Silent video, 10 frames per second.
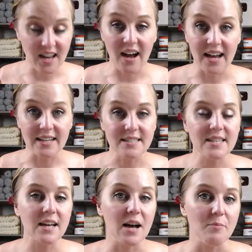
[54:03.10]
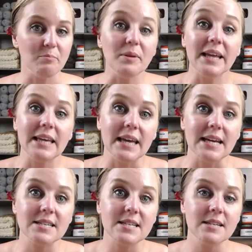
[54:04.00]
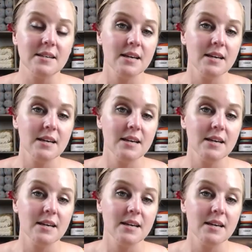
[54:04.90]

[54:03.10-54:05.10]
size um, blanket.